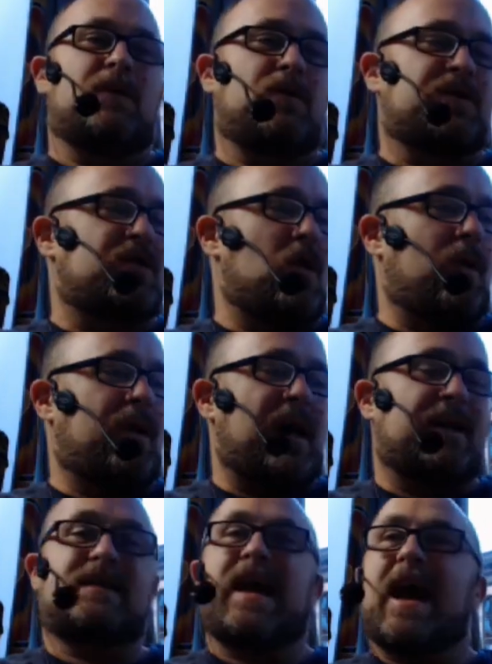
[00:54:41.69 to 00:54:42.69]
it was known
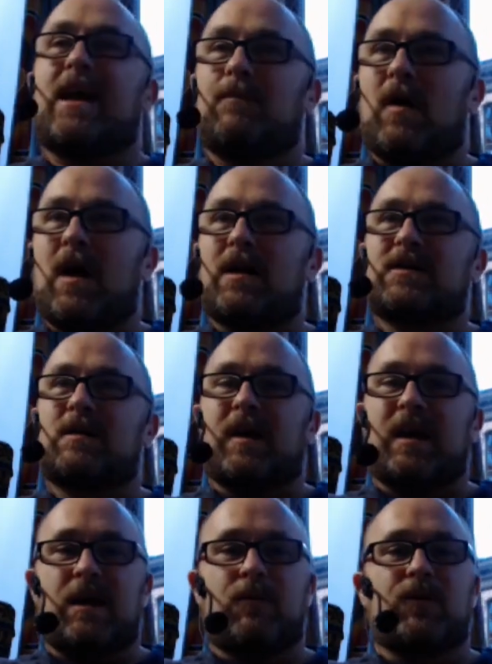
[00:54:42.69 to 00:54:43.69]
as kaneh-bosm,
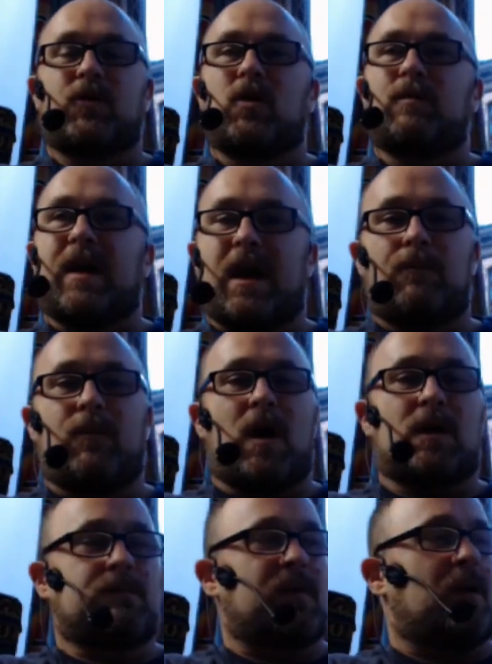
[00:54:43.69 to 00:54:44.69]
a Hebrew term,
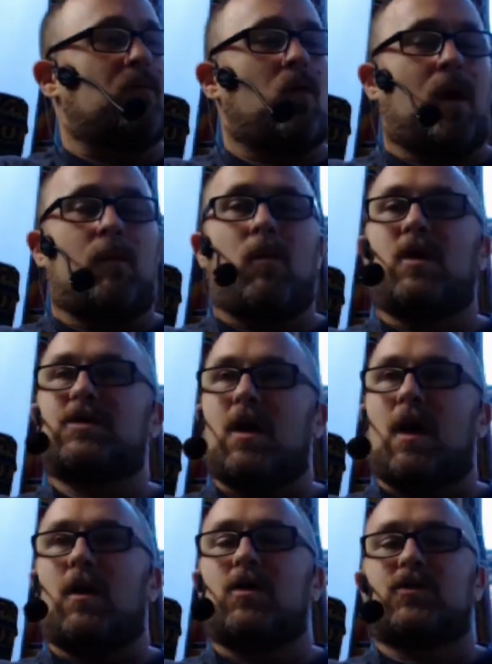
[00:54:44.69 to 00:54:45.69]
kaneh-bosm, that more and more
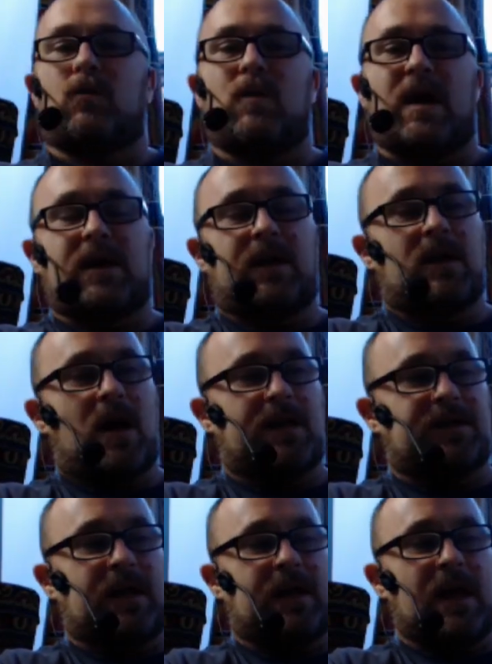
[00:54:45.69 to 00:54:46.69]
scholars are
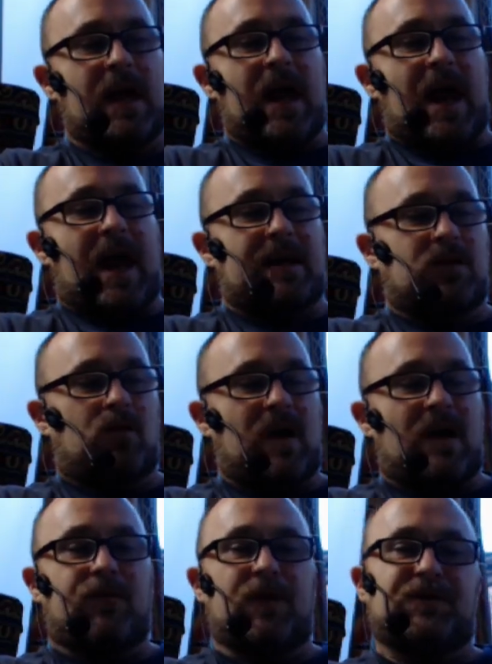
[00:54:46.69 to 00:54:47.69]
recognizing as a
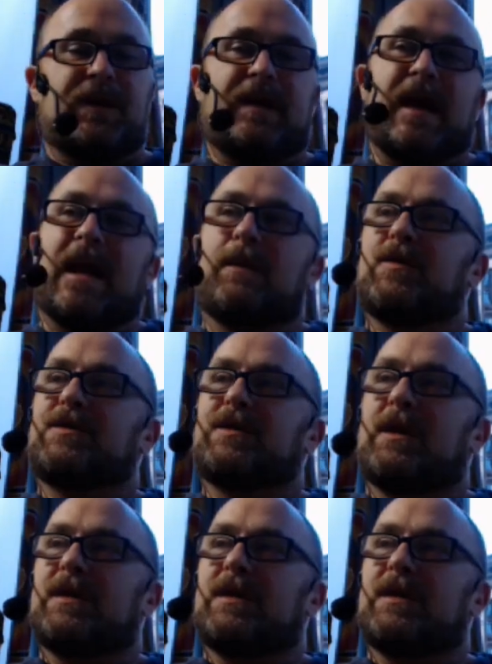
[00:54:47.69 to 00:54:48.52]
reference to cannabis.